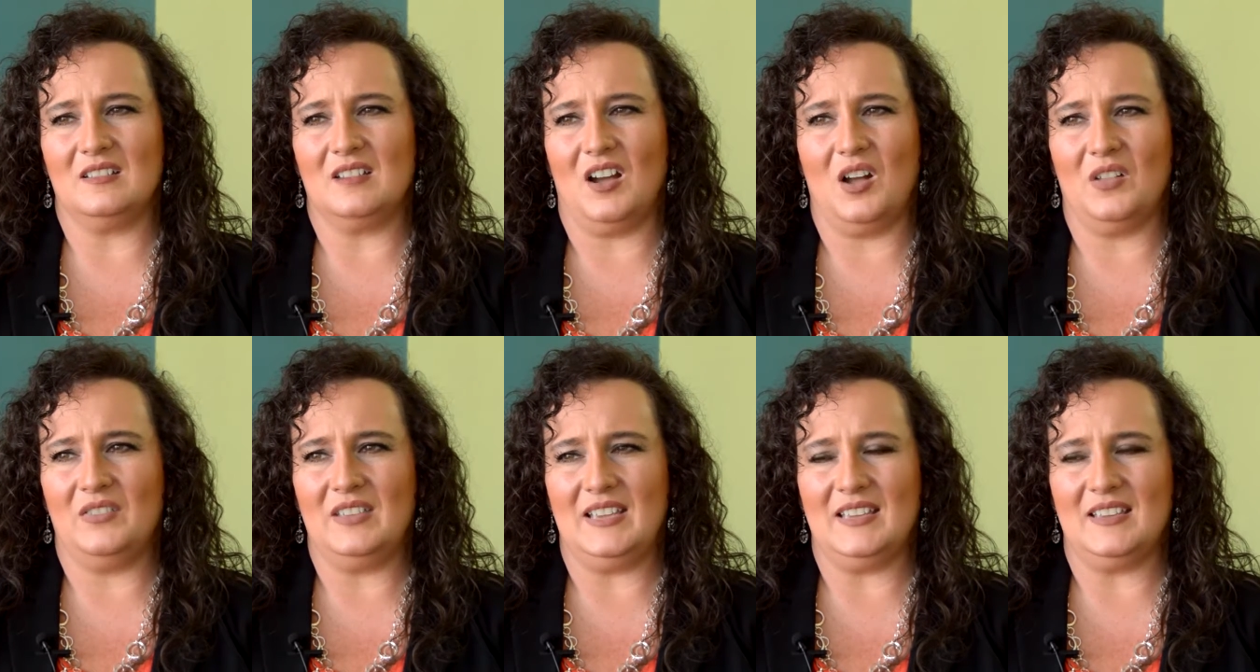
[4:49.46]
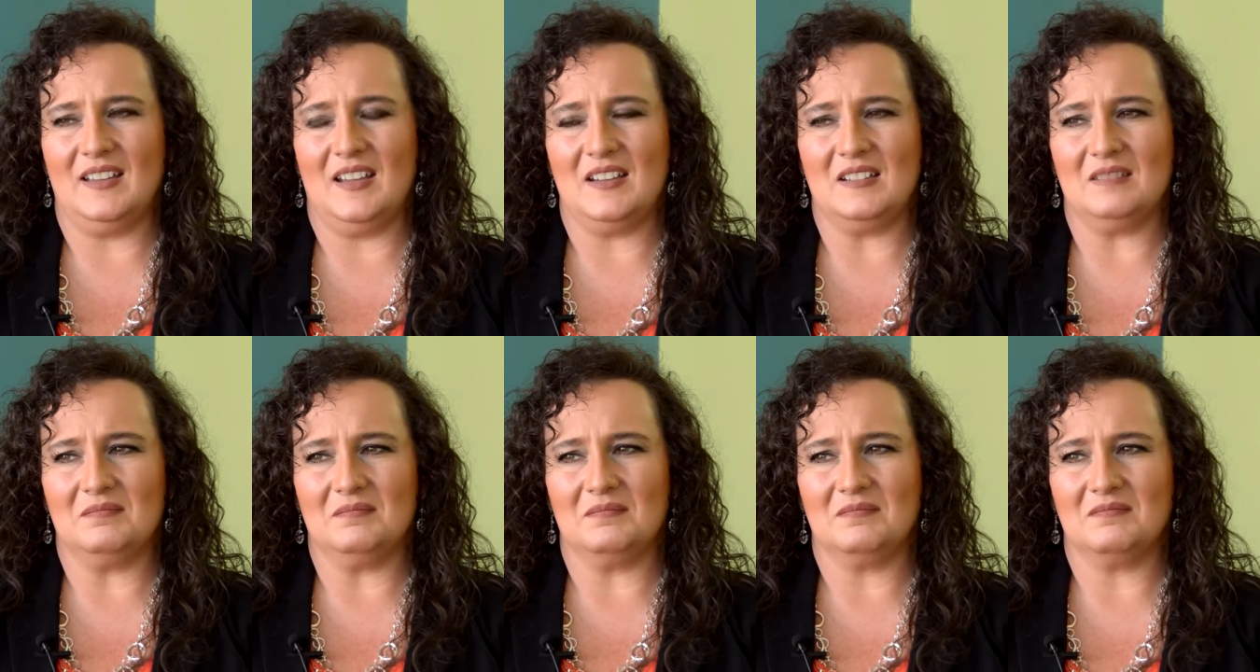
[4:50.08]
all the
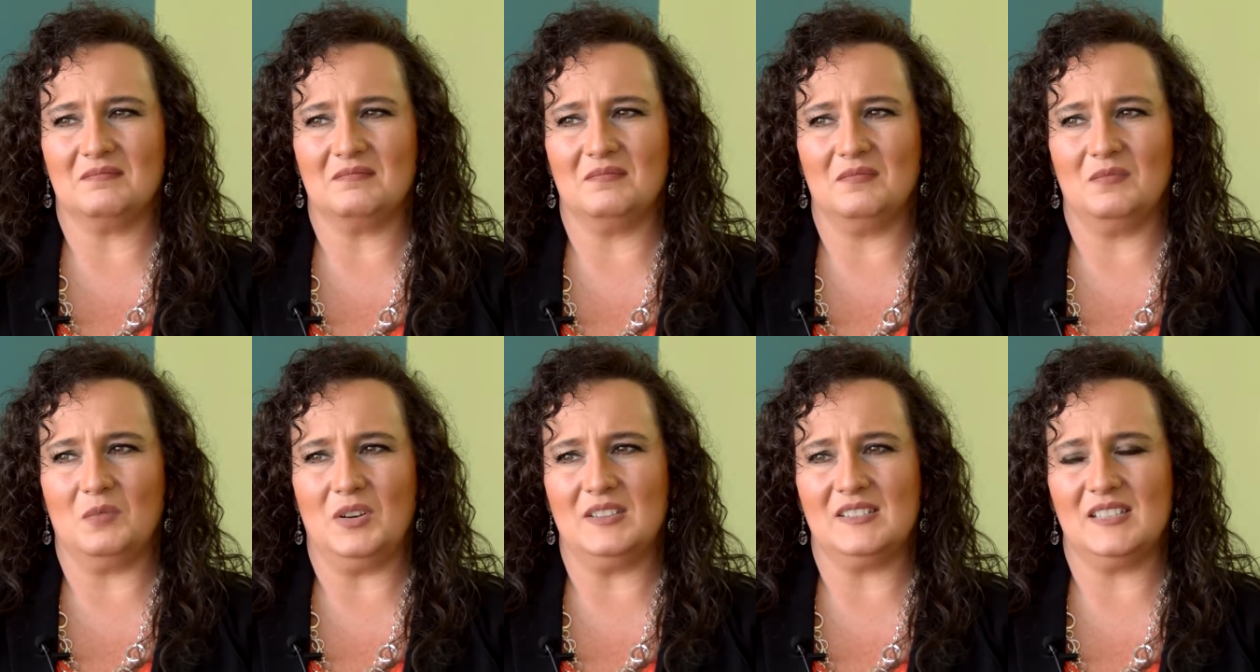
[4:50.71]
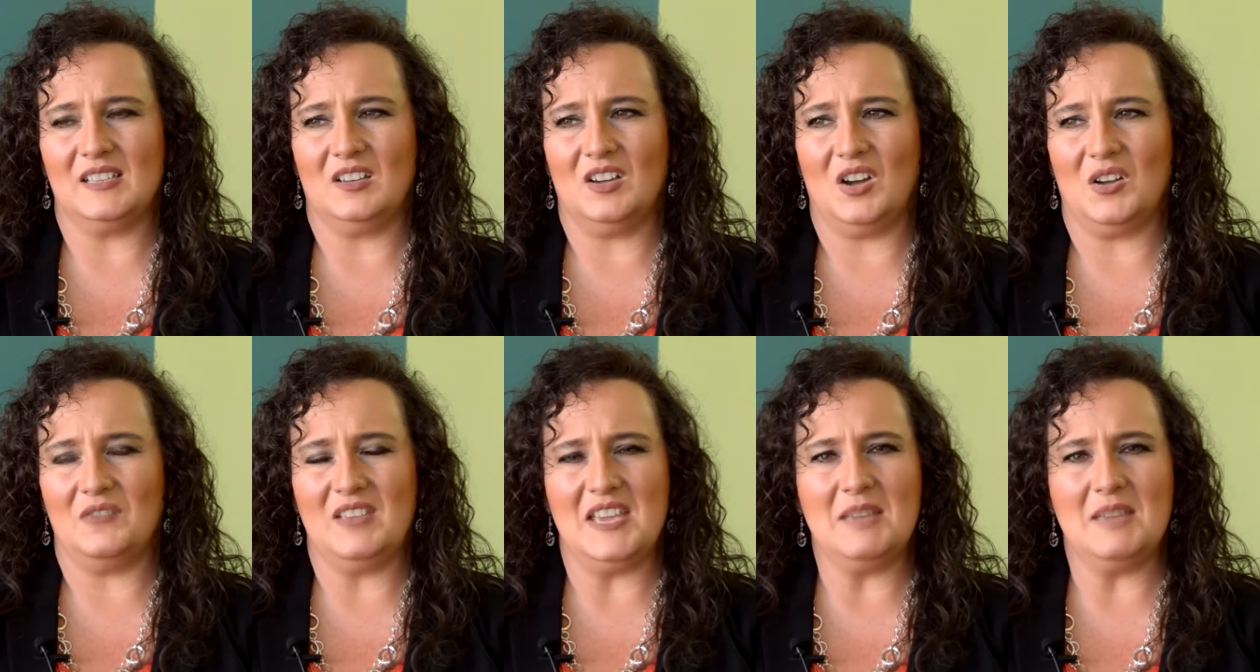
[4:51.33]
what is it called,